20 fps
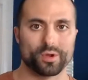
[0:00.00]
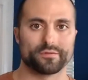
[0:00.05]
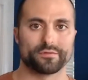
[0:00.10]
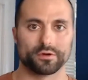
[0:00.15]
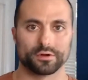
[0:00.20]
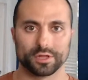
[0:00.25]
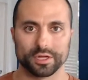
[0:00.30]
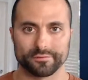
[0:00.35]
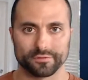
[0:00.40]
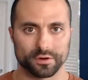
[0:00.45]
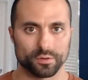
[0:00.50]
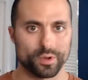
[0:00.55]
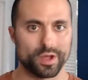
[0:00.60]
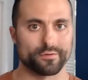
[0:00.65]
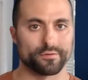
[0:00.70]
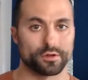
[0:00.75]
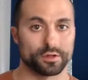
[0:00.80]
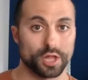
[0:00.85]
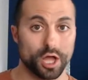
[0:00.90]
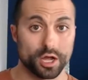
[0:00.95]
We have our liver, we
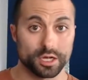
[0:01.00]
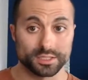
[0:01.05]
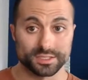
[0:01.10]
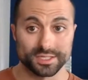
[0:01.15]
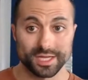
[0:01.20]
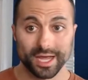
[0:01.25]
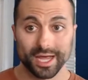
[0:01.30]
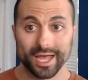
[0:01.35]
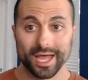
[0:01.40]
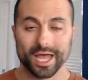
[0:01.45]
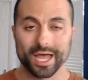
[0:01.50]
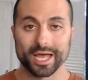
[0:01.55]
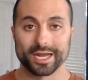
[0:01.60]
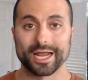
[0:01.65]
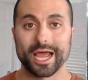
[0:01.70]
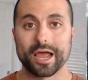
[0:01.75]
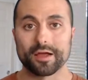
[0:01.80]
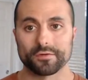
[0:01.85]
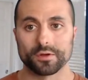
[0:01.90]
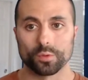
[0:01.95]
have our lungs,
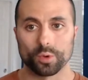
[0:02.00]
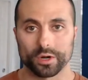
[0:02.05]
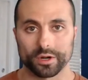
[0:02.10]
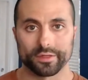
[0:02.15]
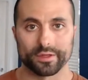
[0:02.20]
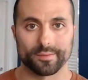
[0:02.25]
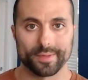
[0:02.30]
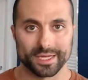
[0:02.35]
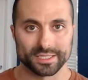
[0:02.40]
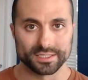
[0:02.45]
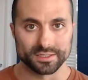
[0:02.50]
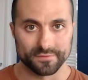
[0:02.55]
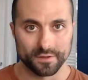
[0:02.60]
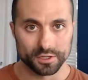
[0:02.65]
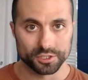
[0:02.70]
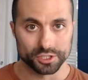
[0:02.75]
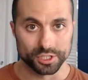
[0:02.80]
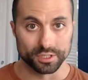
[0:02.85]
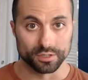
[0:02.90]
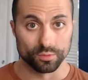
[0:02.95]
and every one of them has a
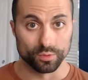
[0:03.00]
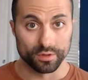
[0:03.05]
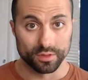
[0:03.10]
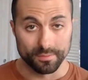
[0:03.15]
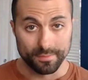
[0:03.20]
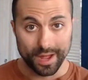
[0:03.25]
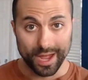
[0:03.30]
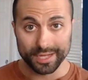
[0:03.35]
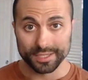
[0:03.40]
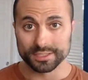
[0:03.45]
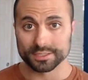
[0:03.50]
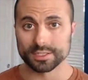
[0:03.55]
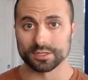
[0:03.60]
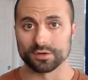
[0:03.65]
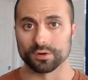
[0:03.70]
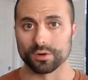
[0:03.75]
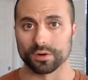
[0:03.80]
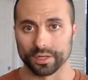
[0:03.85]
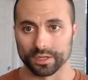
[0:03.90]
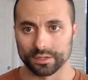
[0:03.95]
function. Well, the mind is
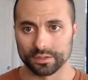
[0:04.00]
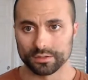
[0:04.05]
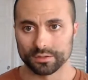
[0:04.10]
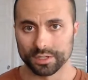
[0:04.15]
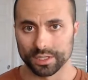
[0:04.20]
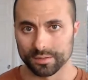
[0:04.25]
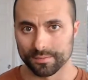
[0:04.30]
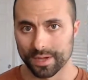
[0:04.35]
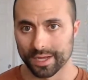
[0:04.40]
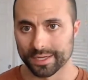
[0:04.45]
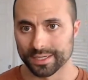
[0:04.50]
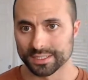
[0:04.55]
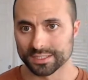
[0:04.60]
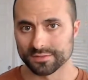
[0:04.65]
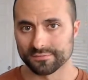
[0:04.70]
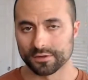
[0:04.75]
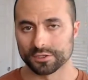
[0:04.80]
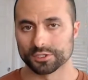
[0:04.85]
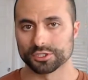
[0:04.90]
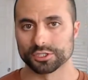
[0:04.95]
an organ, and the mind has
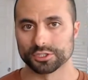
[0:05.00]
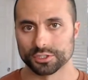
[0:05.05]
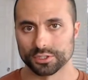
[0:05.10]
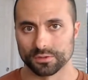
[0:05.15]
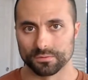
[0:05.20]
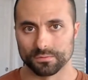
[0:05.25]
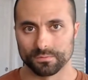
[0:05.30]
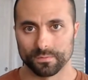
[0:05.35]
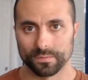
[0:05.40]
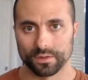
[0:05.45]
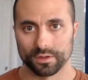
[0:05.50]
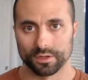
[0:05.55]
a function too.